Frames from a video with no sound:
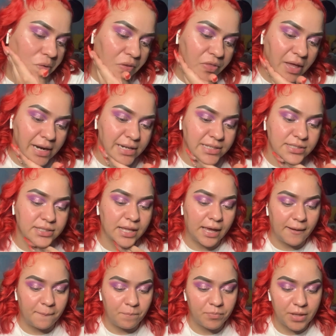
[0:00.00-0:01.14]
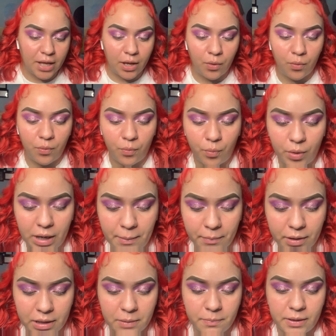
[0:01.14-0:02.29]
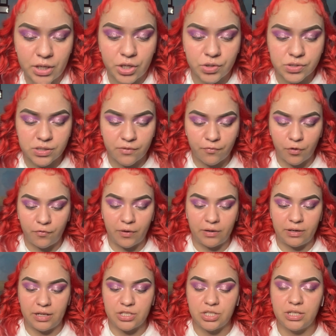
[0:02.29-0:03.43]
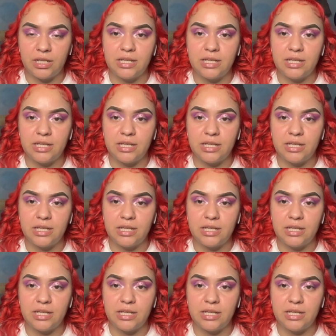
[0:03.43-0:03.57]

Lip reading: that is that. What I'm gonna be using for foundation